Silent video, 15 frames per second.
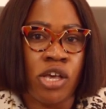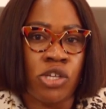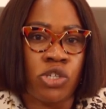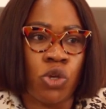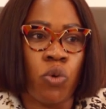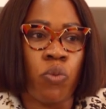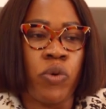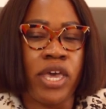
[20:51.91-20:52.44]

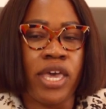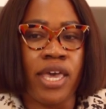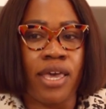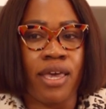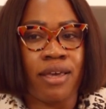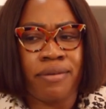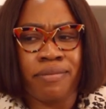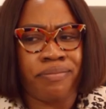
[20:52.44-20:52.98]
So
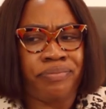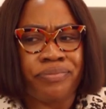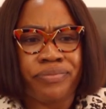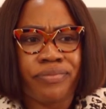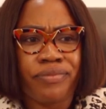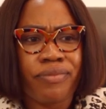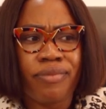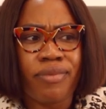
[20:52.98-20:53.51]
nobody
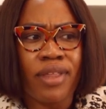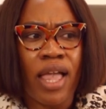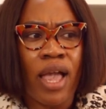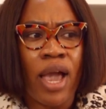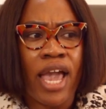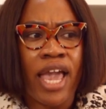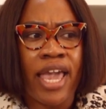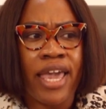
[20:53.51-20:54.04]

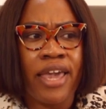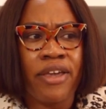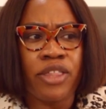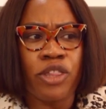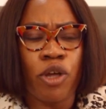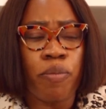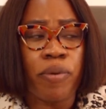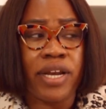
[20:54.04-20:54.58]

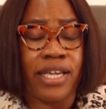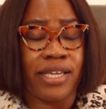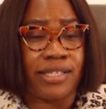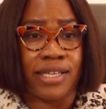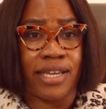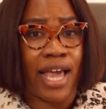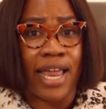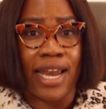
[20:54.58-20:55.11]
is
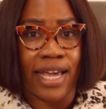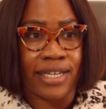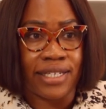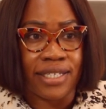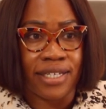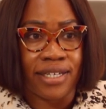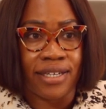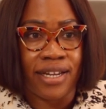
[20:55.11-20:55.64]
an
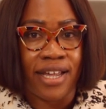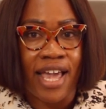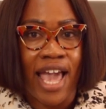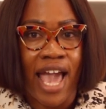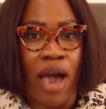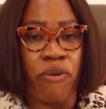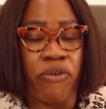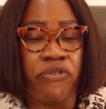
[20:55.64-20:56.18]
island,
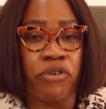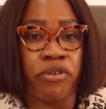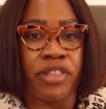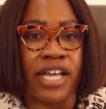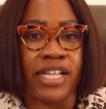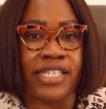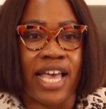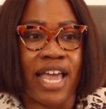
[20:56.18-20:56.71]
and we feel
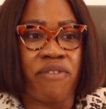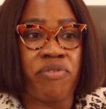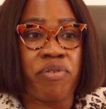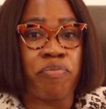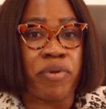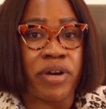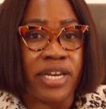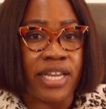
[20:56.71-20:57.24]
that
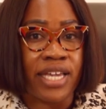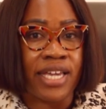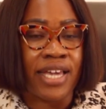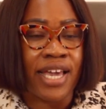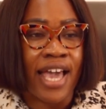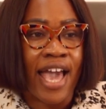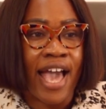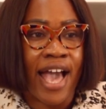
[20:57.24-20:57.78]

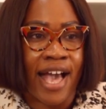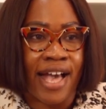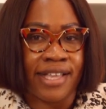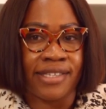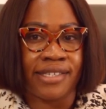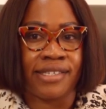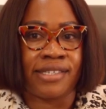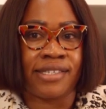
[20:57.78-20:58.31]
everybody
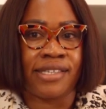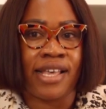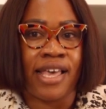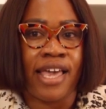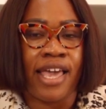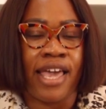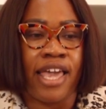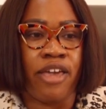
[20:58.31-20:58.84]
has
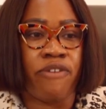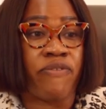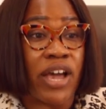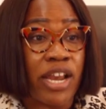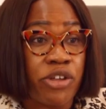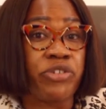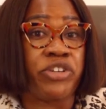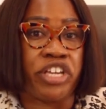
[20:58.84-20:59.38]
a
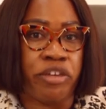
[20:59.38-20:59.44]
valued